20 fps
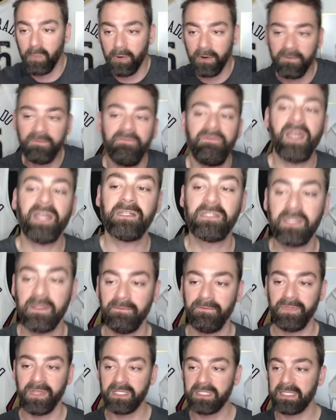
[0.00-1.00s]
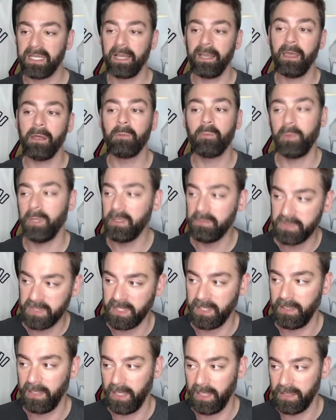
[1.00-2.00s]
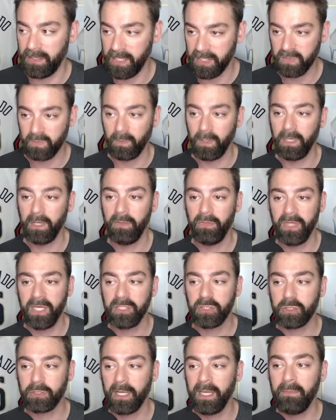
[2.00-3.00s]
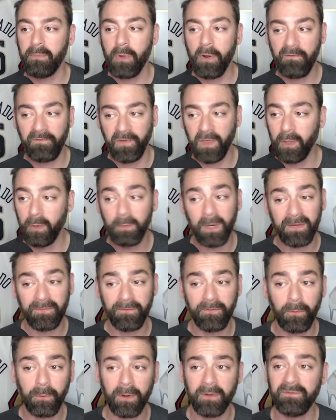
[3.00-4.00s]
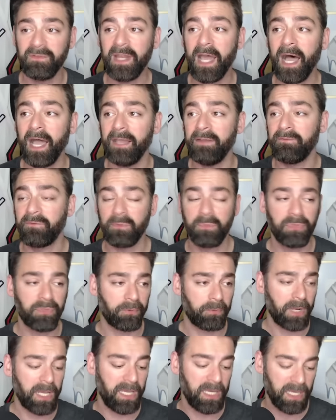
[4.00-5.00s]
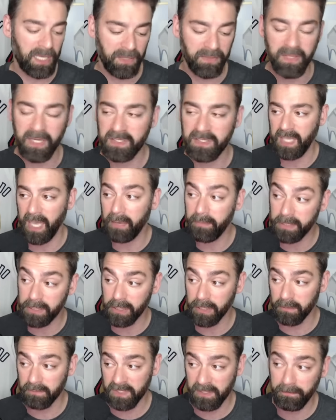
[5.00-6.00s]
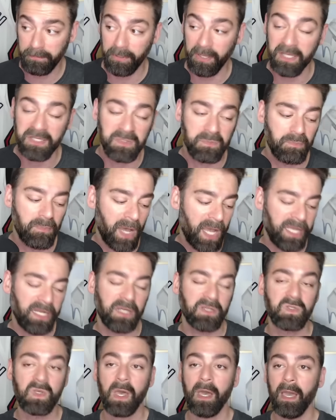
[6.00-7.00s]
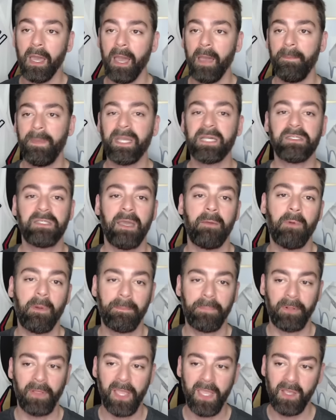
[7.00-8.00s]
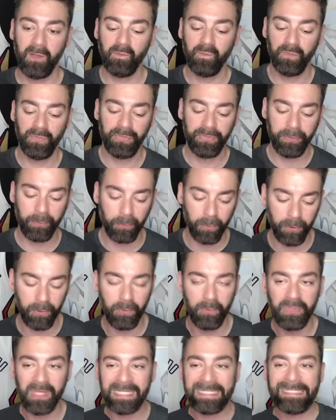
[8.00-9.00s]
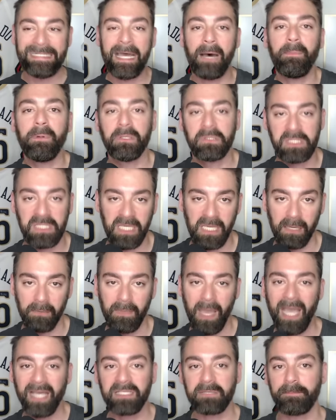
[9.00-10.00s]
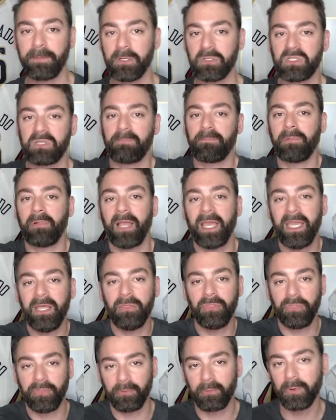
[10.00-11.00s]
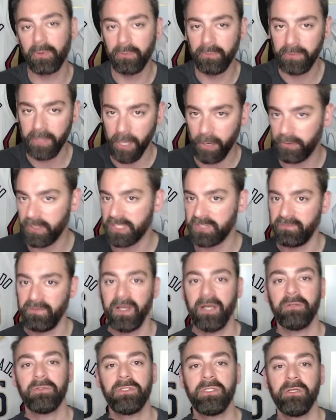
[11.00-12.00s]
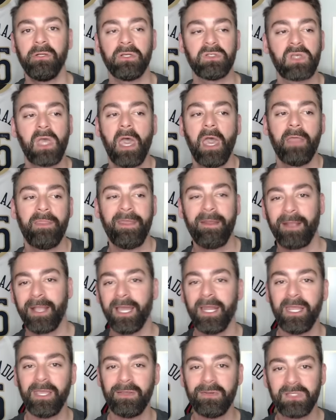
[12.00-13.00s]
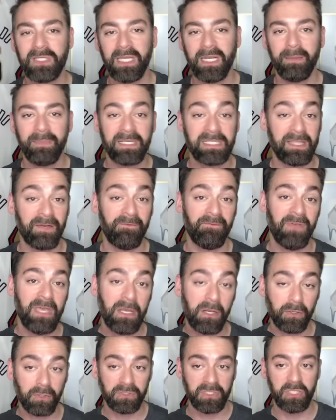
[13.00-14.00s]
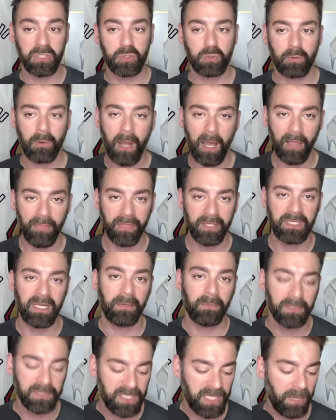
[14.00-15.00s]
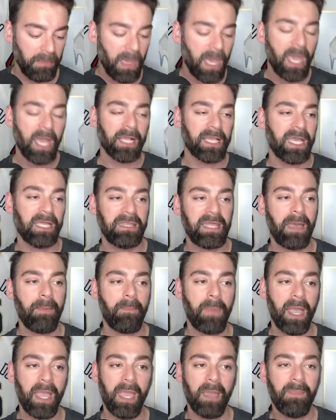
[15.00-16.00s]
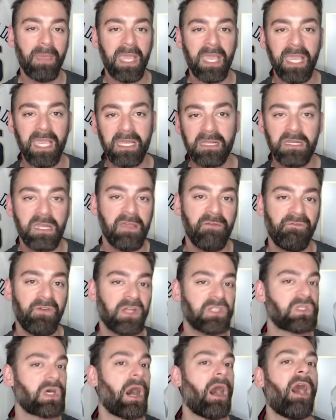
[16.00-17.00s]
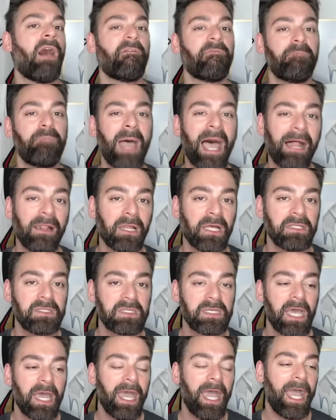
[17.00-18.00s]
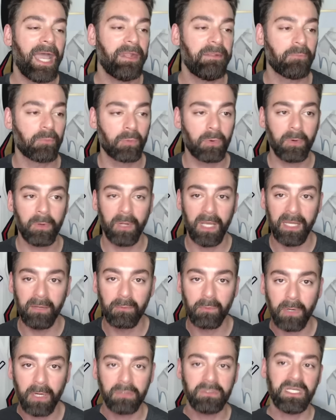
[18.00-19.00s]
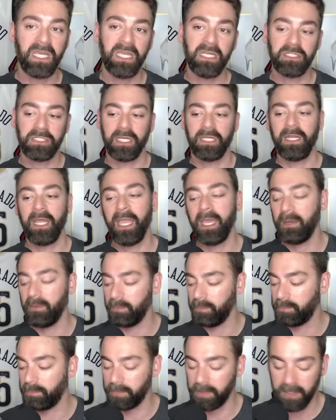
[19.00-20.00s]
more effective than Zion Williamson in this one, than Trey Murphy, who went four of nine from three in game in terms of plus minus, because they were playing through the double team as opposed to playing through Jonas Valanciunas. They're kind of using him as the vehicle to draw the double team, get that Miami Heat defense off balance and in rotation. And